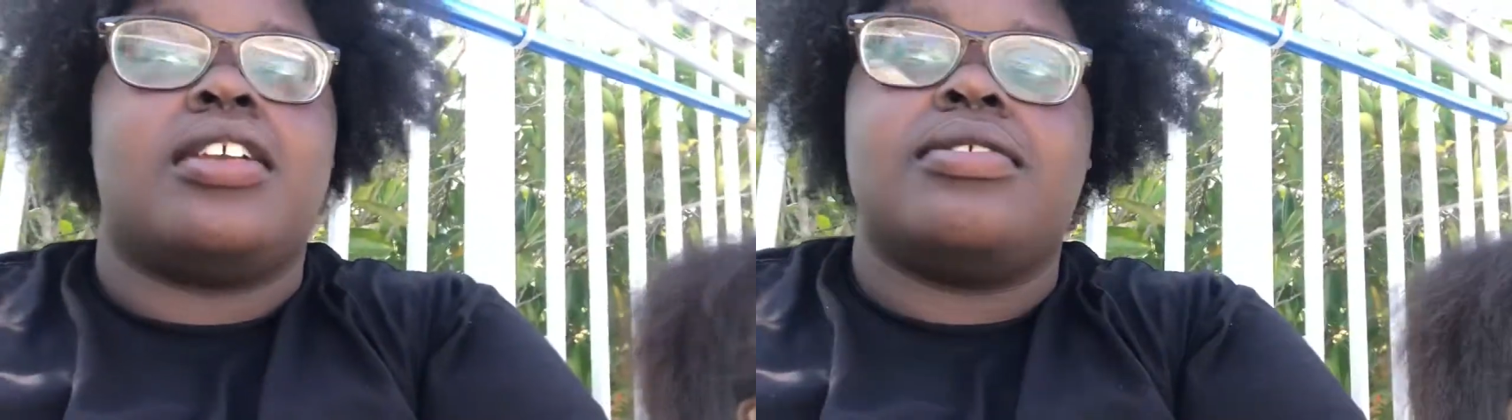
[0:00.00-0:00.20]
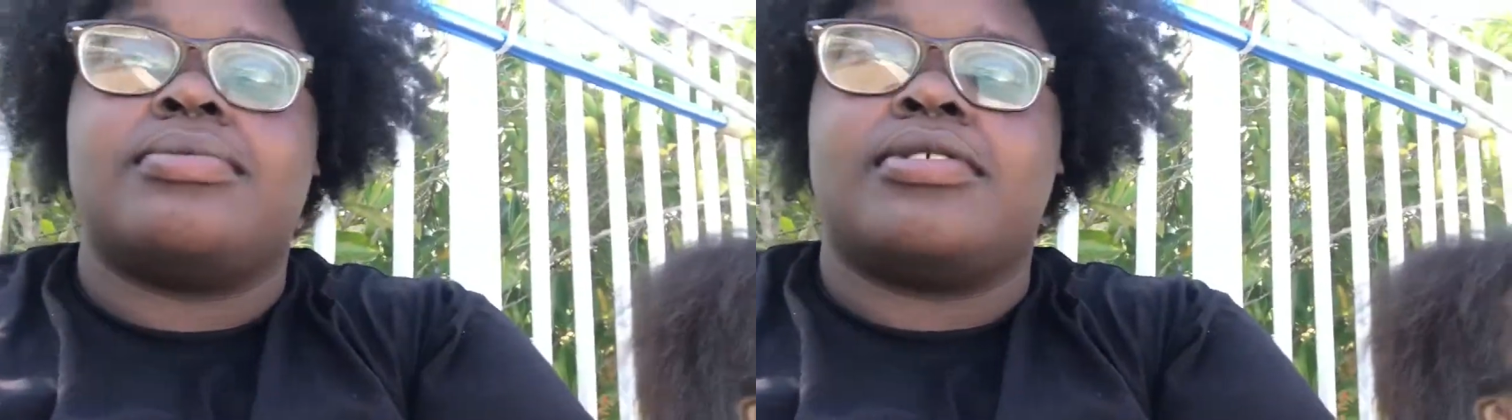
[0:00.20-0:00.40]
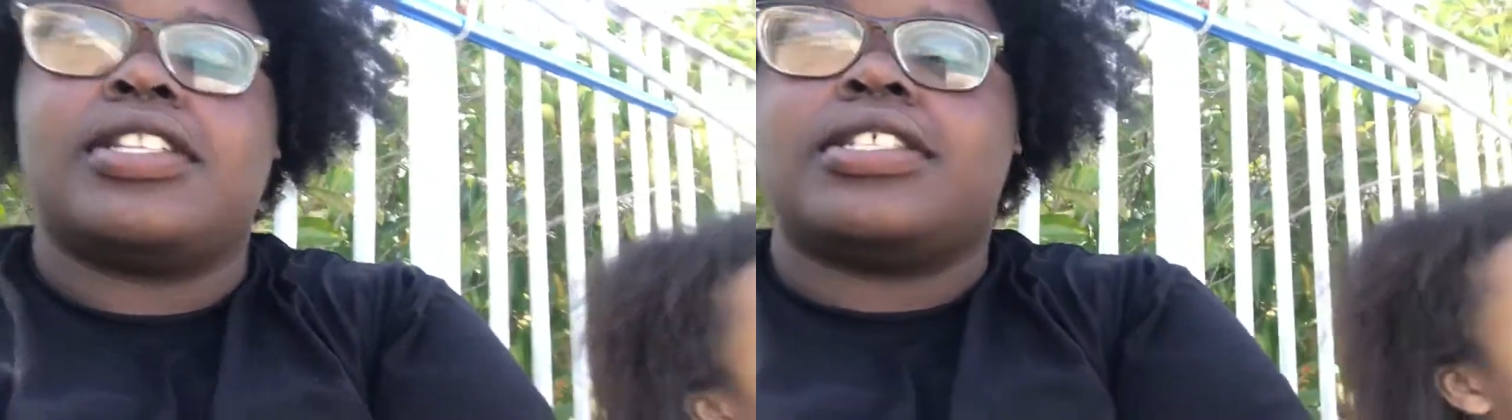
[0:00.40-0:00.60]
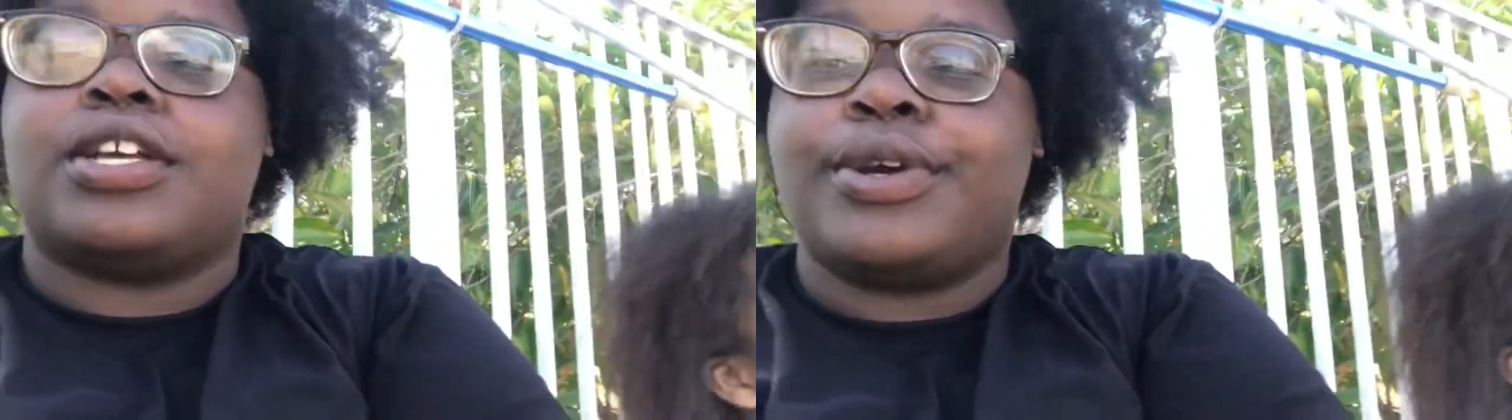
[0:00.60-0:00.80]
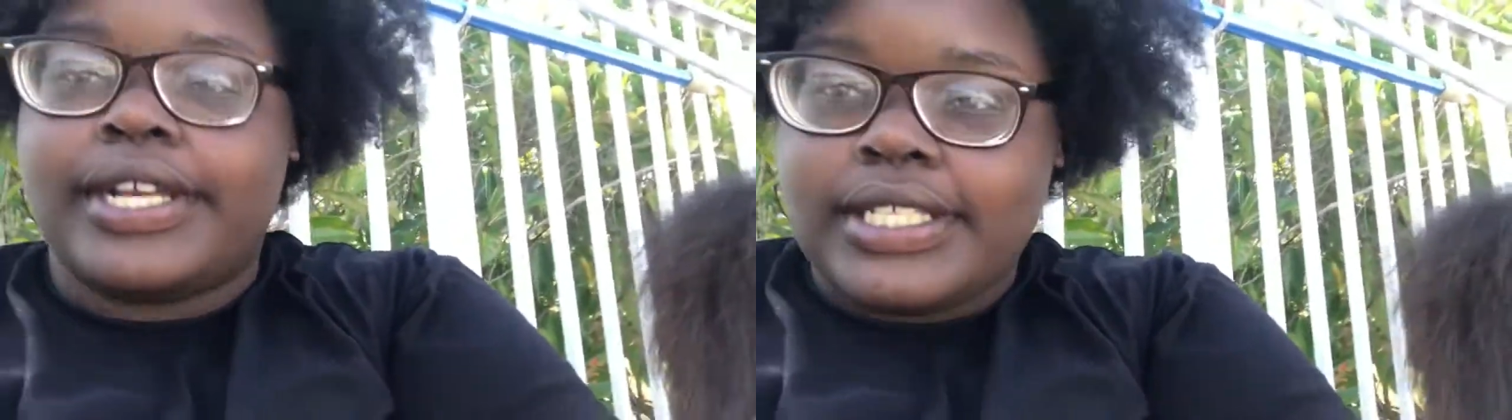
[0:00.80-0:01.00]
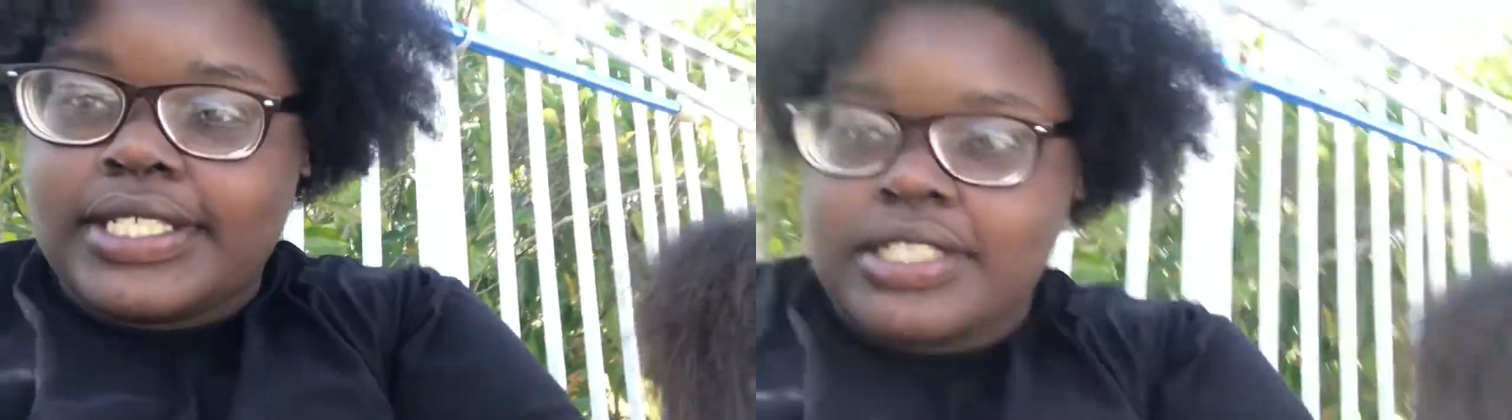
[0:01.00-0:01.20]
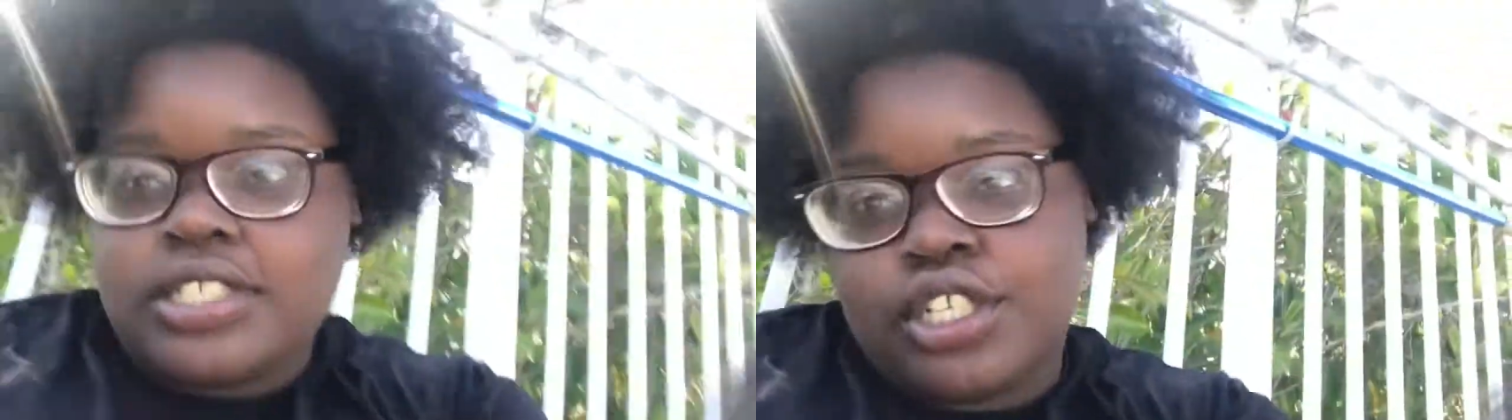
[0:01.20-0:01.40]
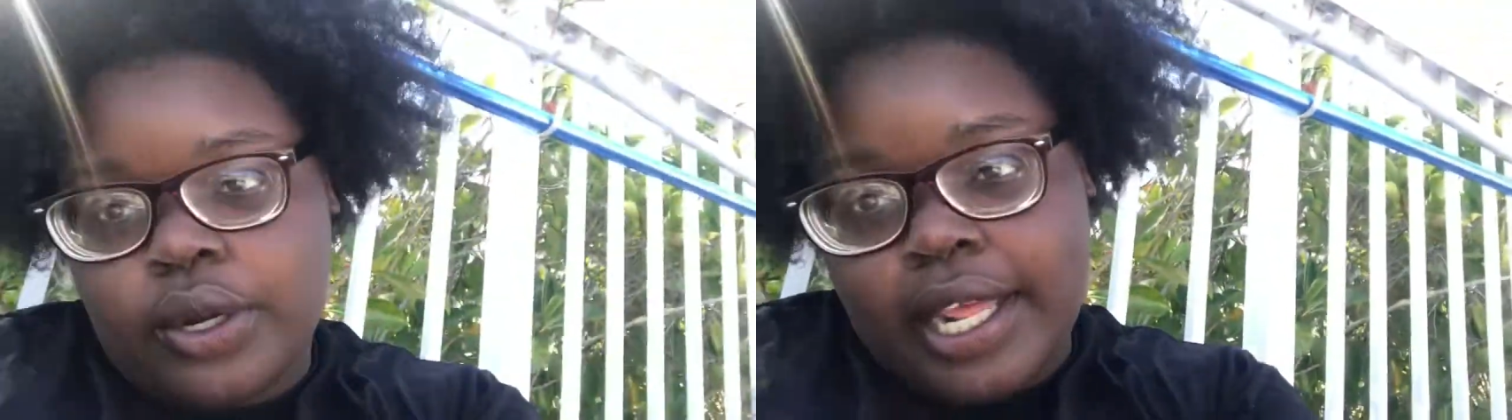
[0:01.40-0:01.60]
keeps smoking cigarettes, and
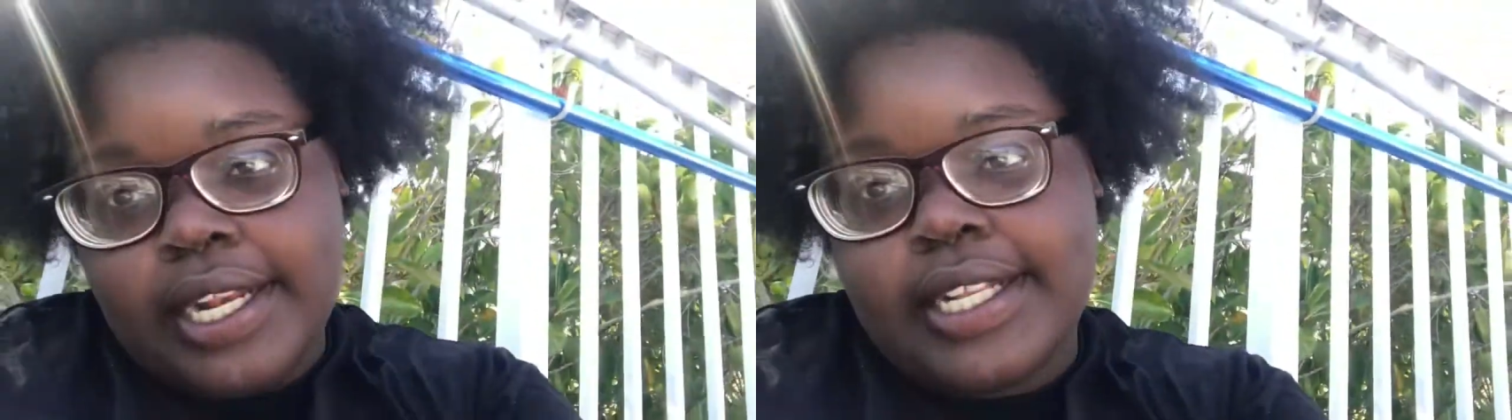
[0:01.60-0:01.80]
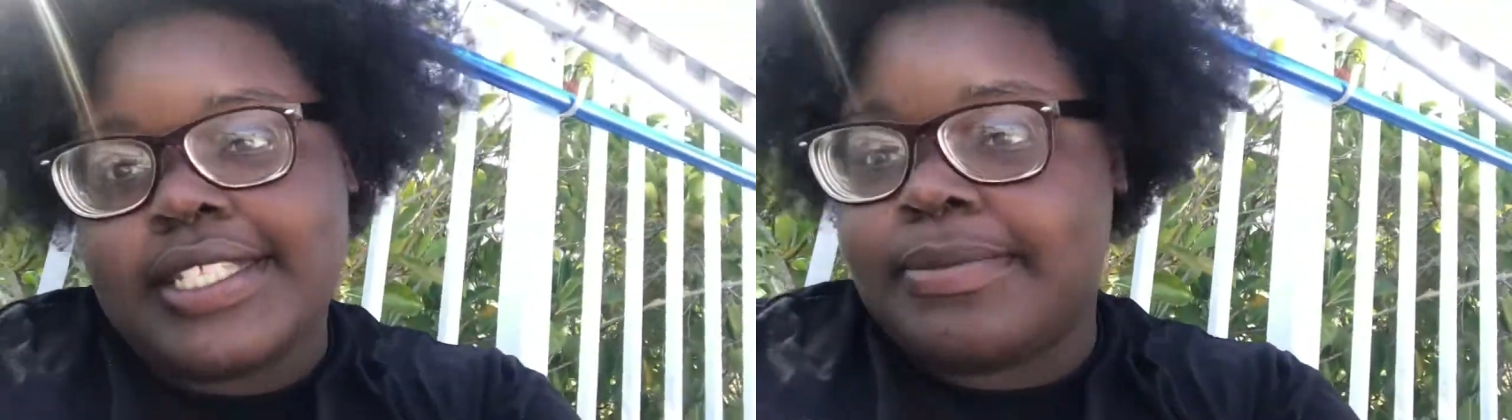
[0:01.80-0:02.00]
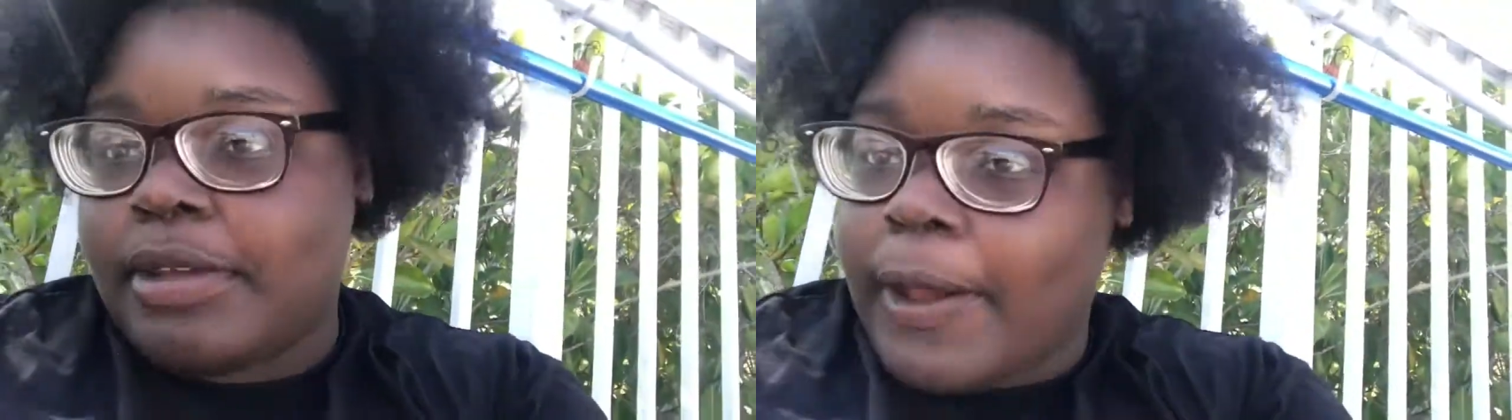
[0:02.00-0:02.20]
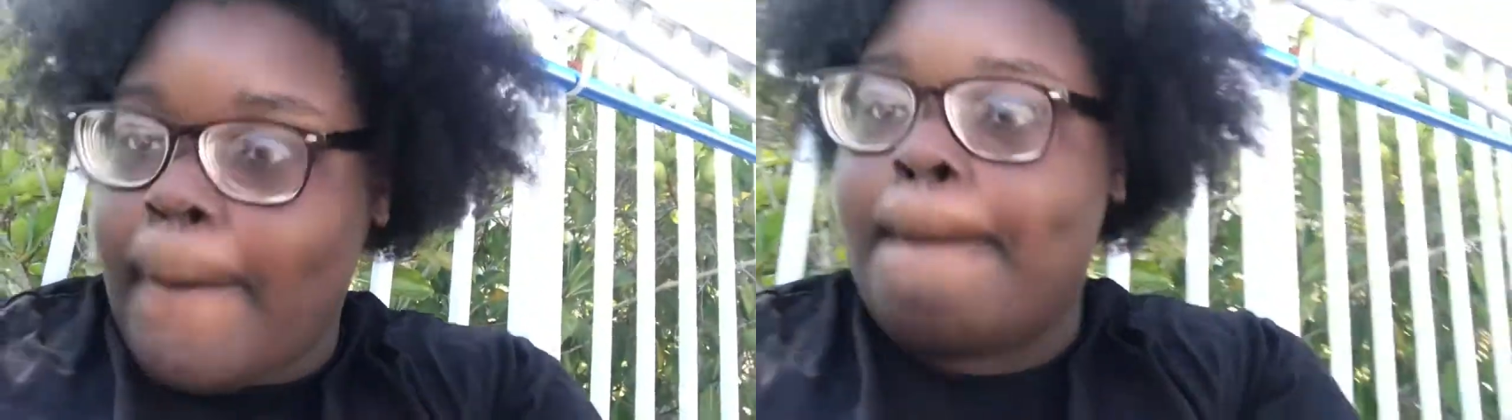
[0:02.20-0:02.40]
she don't like the smell.